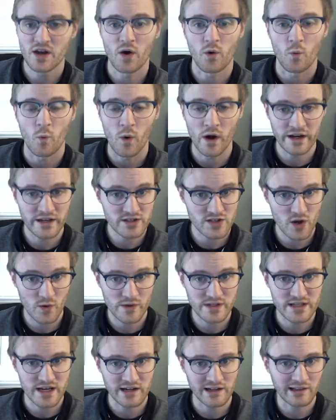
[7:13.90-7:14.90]
one is
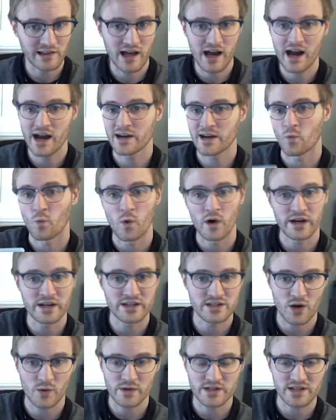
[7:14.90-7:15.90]
always on a line, one
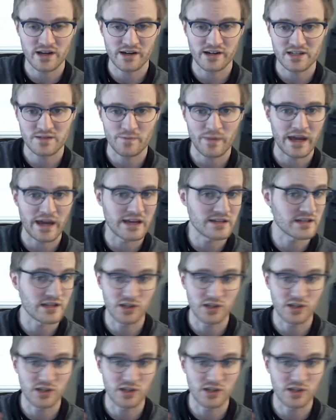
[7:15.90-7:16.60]
is always on a space.